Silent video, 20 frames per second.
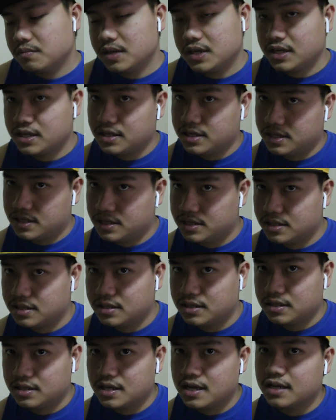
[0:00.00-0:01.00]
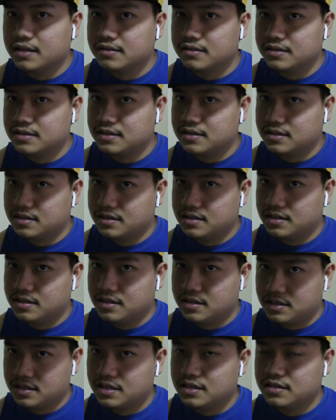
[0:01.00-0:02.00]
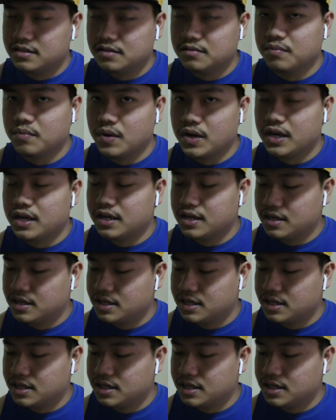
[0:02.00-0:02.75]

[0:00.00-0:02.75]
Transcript: me that's there's a way.